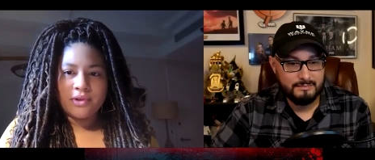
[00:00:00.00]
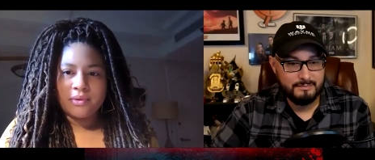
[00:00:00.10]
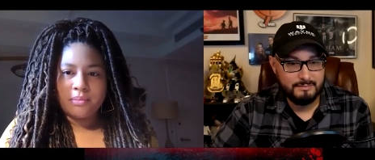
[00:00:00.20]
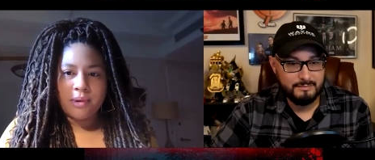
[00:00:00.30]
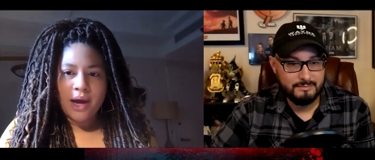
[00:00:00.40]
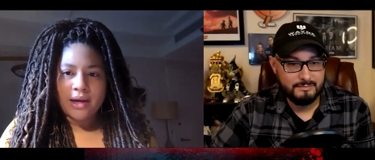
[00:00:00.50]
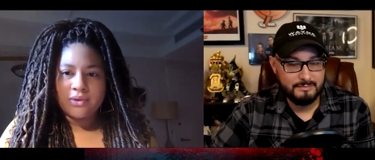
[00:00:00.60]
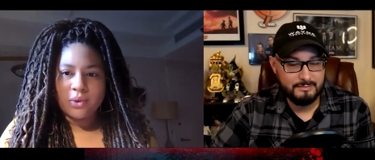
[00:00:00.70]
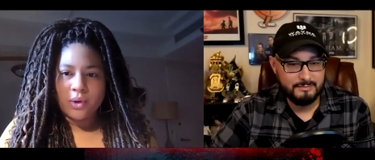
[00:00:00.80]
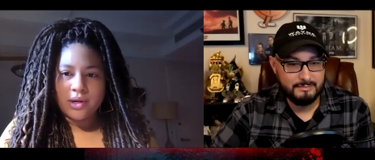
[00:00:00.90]
Speaker 1: different
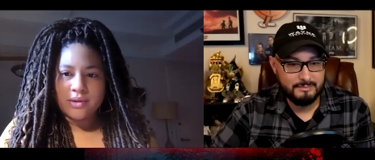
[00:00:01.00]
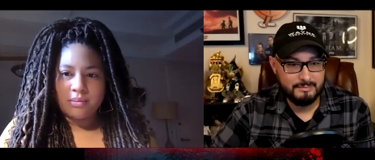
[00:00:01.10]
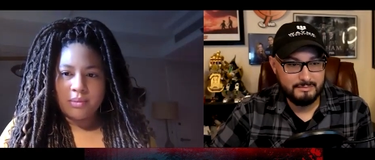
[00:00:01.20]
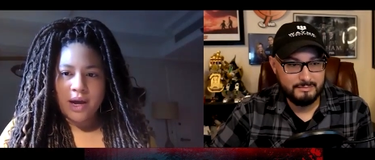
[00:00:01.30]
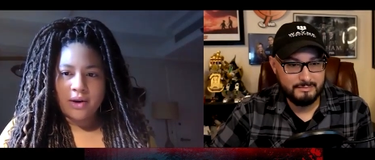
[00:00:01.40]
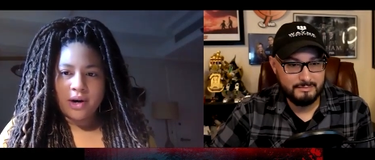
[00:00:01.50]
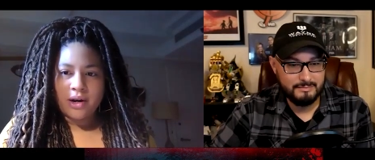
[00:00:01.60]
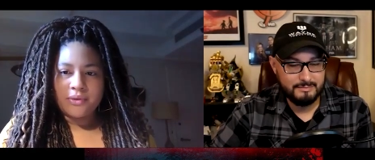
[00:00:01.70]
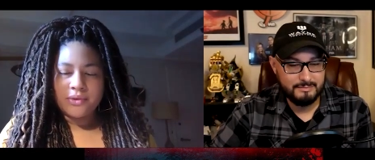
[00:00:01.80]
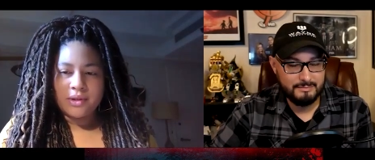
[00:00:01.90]
backstories and
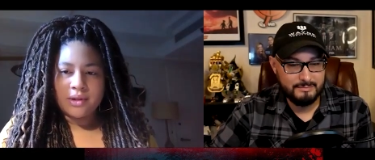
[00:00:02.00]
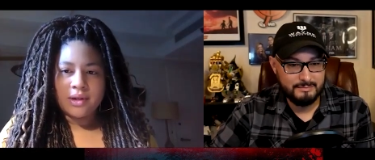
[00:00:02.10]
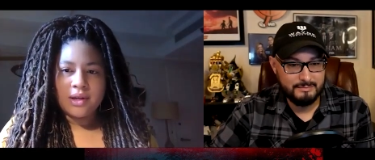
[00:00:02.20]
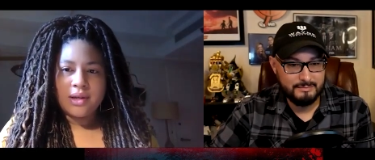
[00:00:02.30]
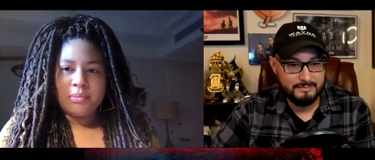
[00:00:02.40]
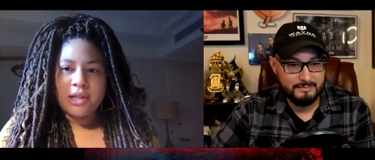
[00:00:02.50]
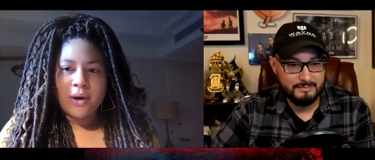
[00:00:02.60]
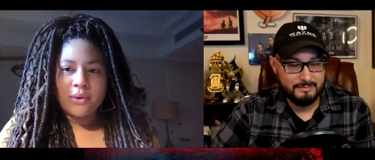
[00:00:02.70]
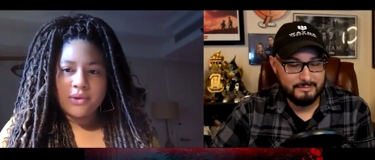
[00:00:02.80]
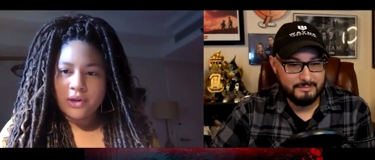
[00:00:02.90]
backgrounds. And, but that
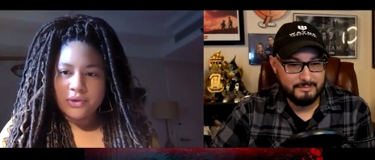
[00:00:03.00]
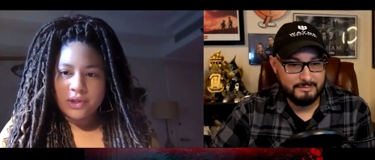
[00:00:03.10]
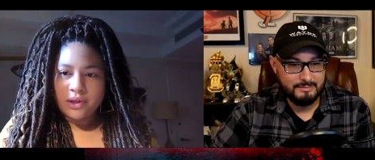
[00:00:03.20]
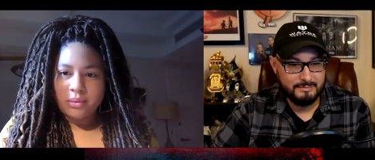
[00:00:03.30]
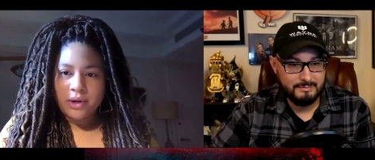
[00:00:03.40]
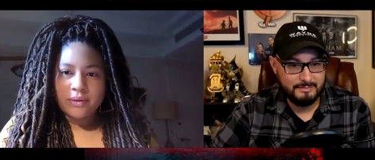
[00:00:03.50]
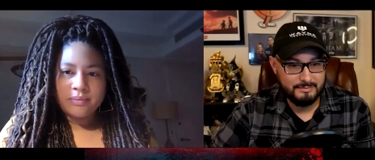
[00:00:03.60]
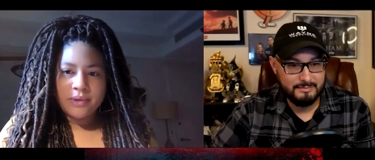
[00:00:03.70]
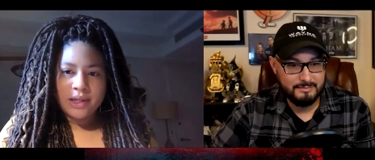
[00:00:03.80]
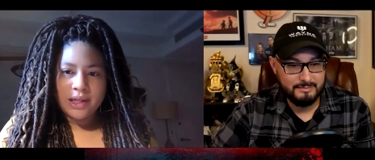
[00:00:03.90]
was all deliberate
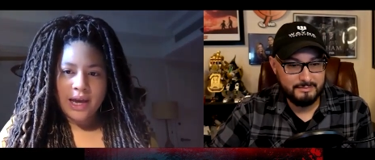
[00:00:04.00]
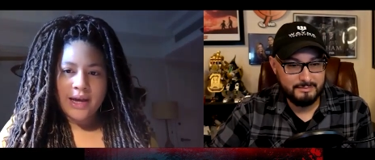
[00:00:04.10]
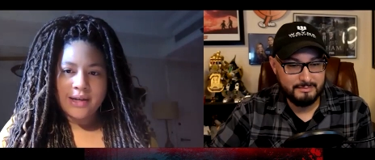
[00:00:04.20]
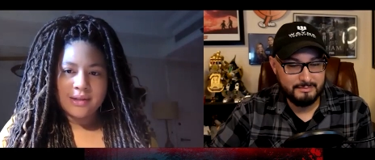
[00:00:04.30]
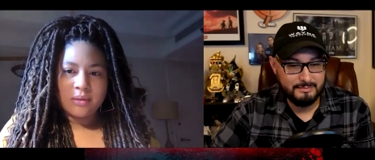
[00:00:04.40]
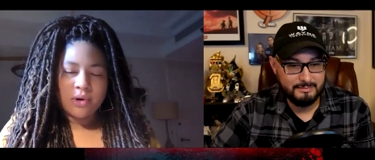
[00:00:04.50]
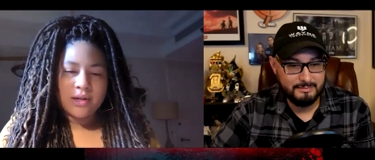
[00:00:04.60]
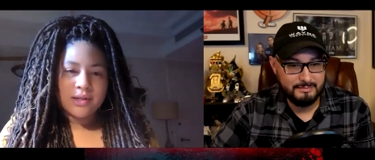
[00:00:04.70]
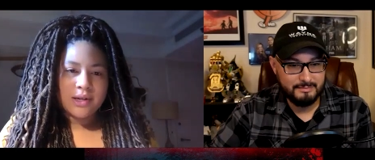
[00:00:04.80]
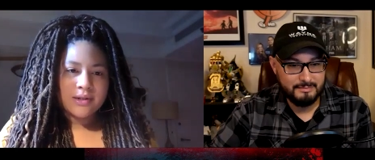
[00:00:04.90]
in the casting
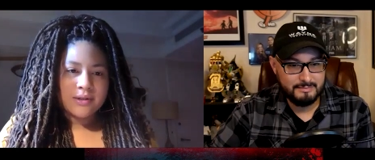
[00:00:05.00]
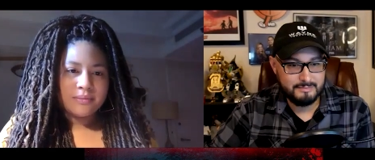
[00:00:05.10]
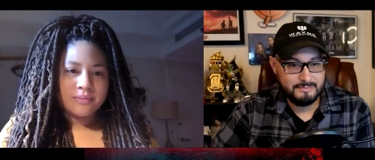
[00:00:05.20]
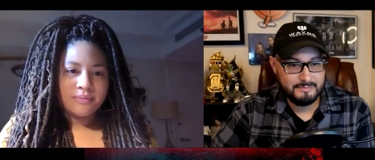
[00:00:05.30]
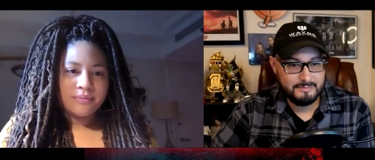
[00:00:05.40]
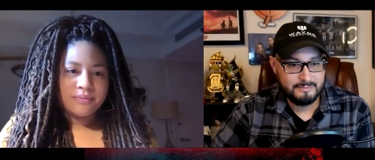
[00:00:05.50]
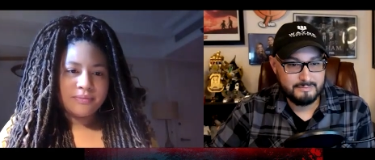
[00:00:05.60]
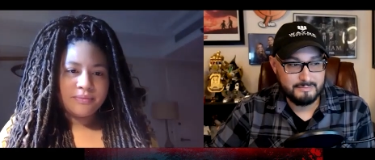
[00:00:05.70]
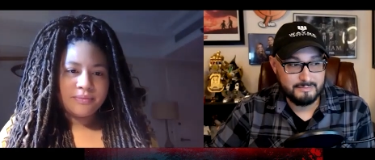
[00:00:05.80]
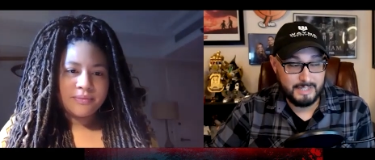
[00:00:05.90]
process.
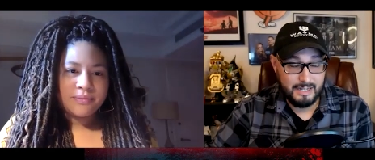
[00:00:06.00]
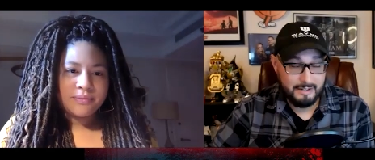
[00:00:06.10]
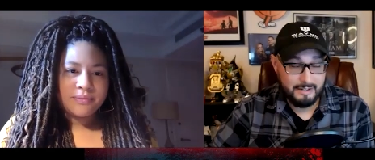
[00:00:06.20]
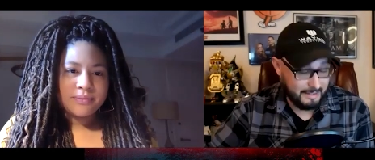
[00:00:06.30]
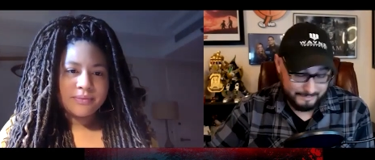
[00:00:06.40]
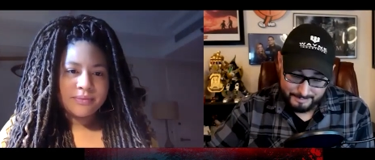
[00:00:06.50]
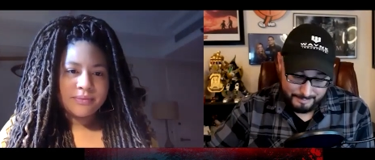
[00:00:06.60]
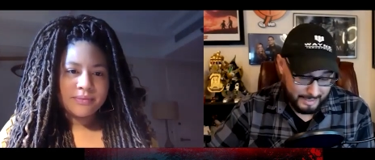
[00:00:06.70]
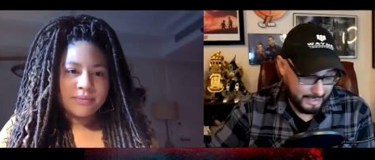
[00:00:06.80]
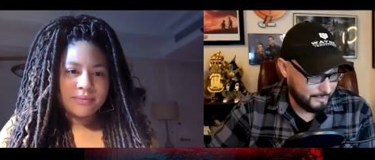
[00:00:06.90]
Speaker 2: Yeah, I, I
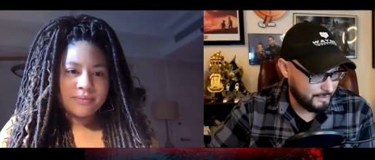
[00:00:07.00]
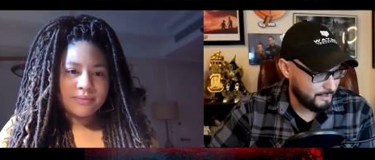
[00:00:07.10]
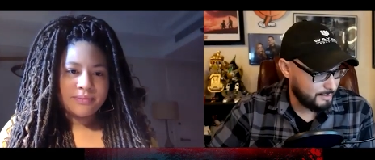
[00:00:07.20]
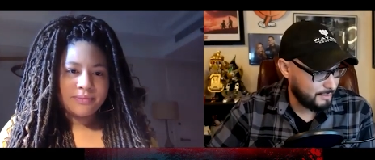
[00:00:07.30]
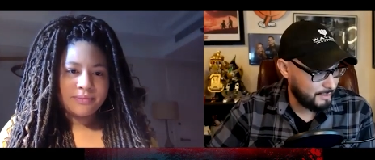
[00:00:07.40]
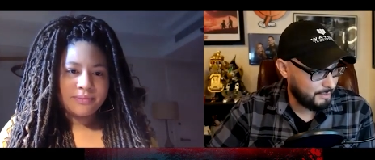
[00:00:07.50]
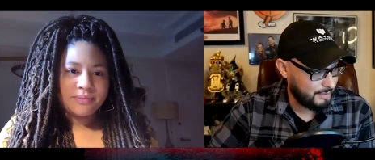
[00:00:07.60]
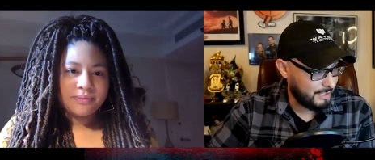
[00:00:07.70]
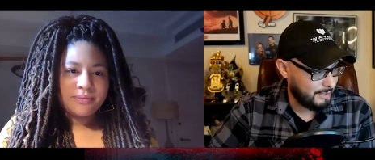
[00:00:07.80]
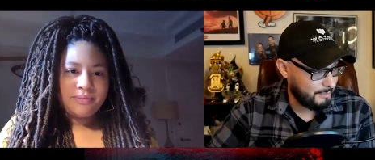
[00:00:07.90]
have to agree with
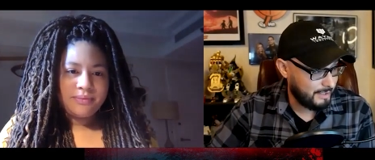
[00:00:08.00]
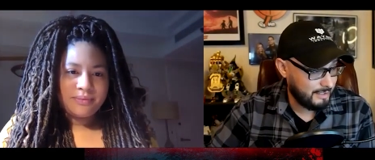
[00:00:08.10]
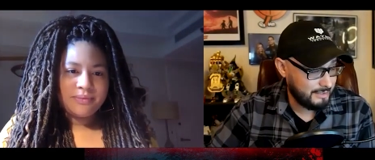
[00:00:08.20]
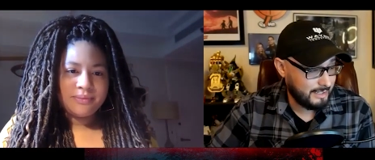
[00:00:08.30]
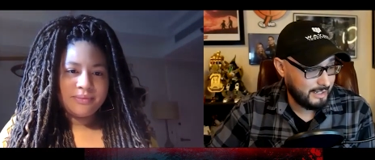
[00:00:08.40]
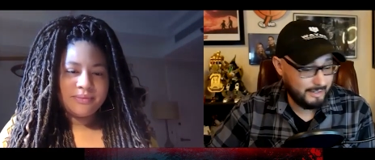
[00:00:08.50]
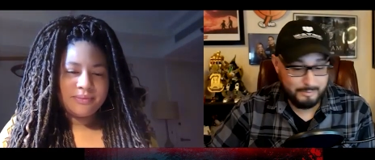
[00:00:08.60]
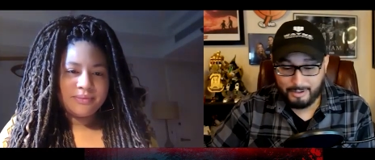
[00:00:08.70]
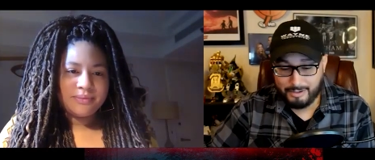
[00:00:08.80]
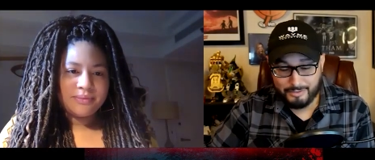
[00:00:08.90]
that, because I am
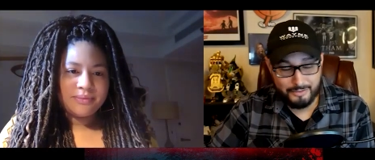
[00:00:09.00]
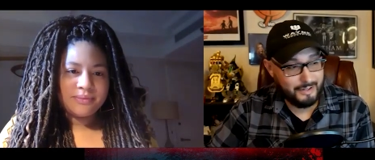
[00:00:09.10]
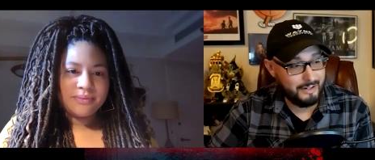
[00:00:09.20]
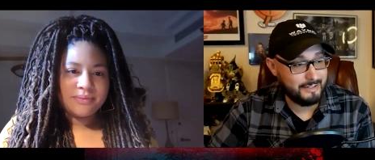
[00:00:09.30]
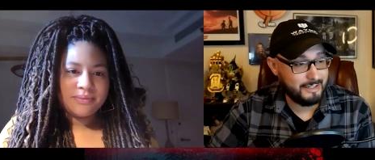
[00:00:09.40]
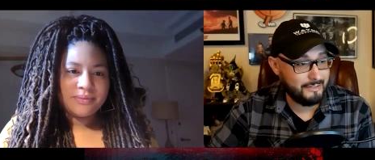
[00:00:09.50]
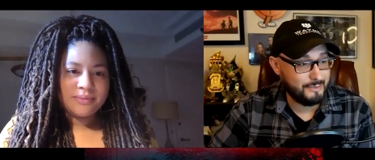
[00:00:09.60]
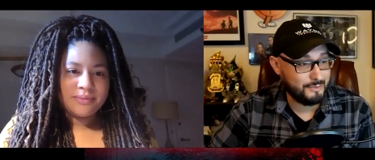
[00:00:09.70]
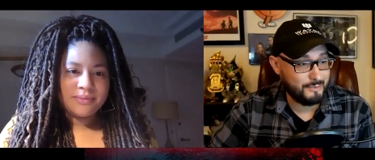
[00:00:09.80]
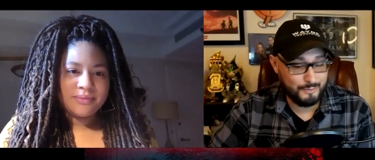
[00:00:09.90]
part of a very
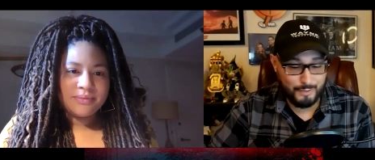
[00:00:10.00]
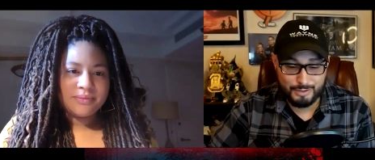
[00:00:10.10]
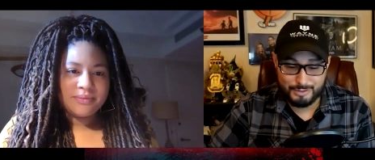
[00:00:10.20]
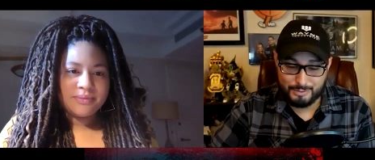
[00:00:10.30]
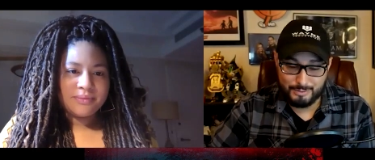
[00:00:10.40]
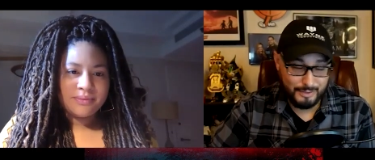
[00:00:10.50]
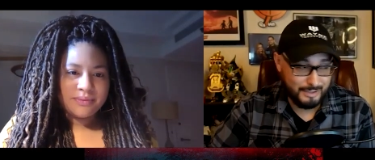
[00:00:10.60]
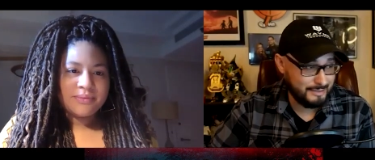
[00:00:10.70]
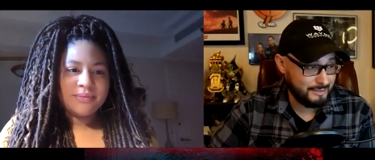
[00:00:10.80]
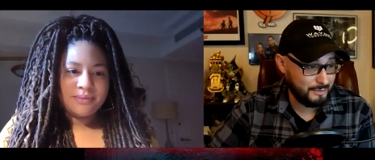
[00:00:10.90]
diverse
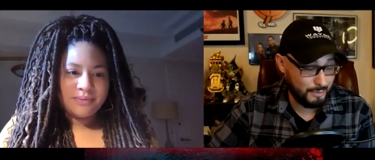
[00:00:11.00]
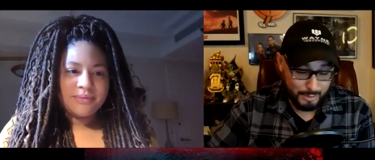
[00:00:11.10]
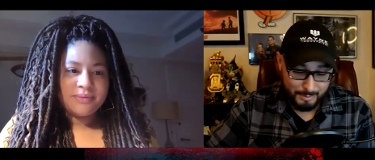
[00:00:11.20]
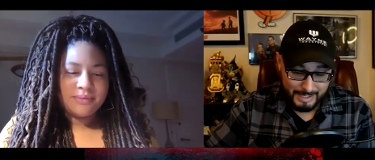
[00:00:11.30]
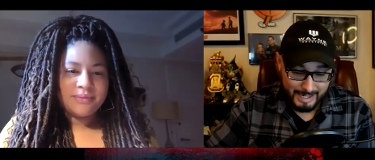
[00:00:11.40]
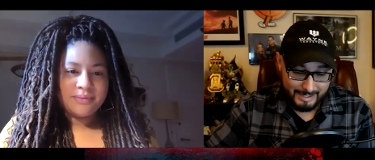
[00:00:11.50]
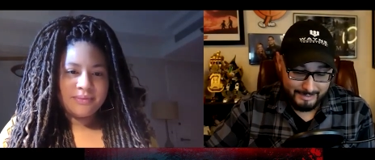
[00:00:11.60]
friend group that